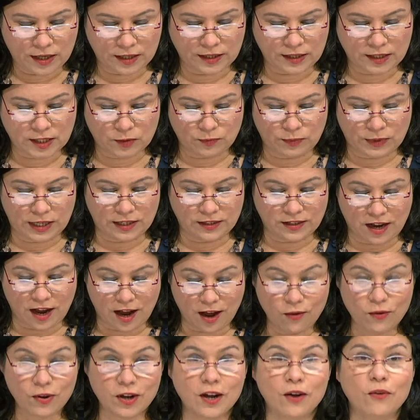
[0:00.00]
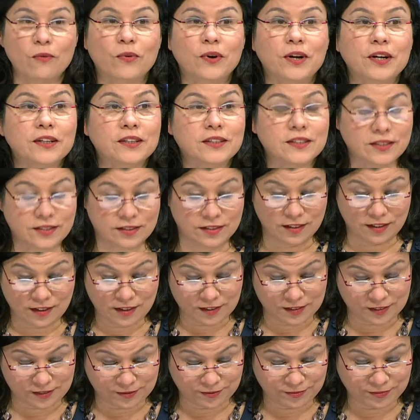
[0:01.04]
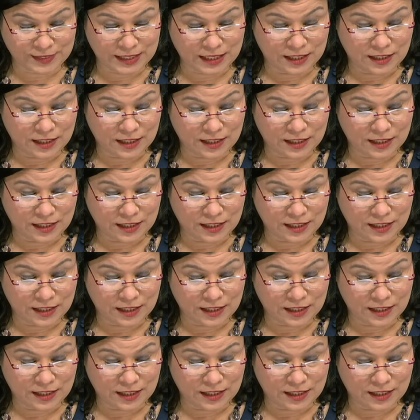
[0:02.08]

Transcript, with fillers: and explained how her work is done